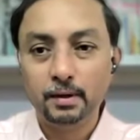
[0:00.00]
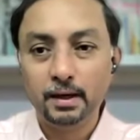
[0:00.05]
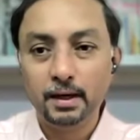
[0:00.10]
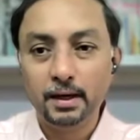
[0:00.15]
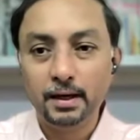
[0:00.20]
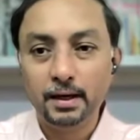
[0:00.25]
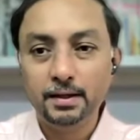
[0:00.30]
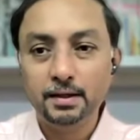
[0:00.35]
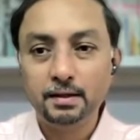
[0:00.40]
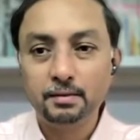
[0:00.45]
My
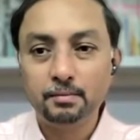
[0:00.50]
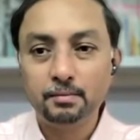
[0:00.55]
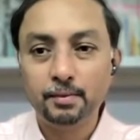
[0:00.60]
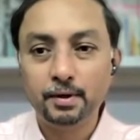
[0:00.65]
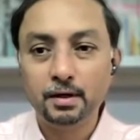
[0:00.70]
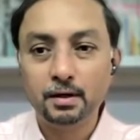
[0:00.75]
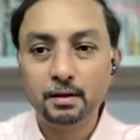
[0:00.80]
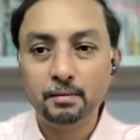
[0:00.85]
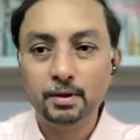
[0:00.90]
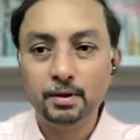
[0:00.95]
legs
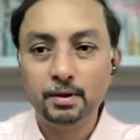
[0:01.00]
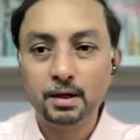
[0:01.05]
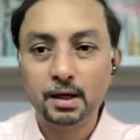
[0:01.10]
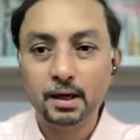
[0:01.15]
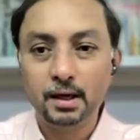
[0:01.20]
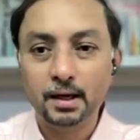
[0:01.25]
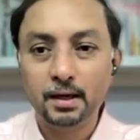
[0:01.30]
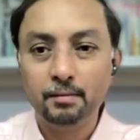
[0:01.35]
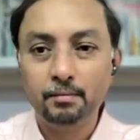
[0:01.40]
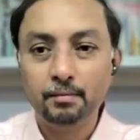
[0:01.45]
become
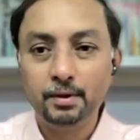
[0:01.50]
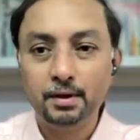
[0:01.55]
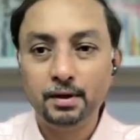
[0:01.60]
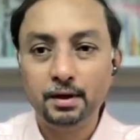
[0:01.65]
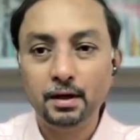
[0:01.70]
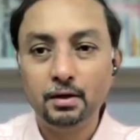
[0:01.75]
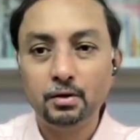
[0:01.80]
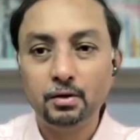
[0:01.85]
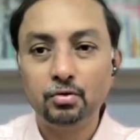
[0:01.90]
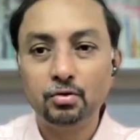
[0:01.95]

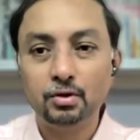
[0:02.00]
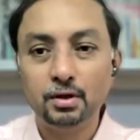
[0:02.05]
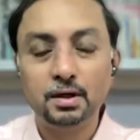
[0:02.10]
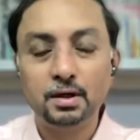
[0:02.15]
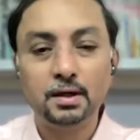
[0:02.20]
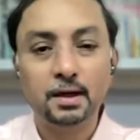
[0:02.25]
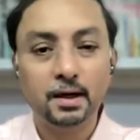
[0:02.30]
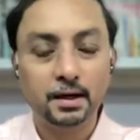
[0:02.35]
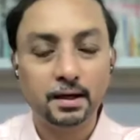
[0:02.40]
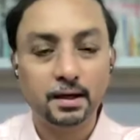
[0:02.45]
cramped, need to
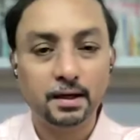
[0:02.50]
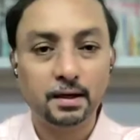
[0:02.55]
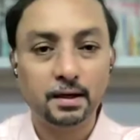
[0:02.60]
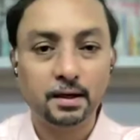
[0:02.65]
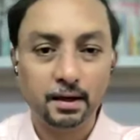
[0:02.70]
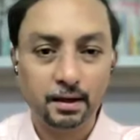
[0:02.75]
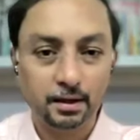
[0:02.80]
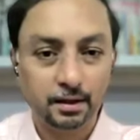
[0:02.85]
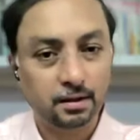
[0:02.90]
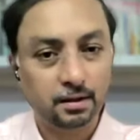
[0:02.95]
sit
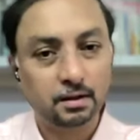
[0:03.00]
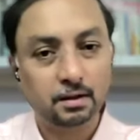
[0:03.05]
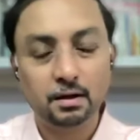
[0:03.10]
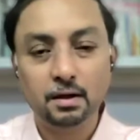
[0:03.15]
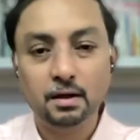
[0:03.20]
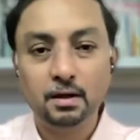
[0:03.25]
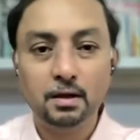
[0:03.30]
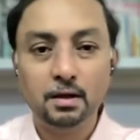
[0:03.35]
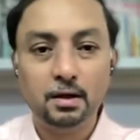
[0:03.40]
higher. Yes.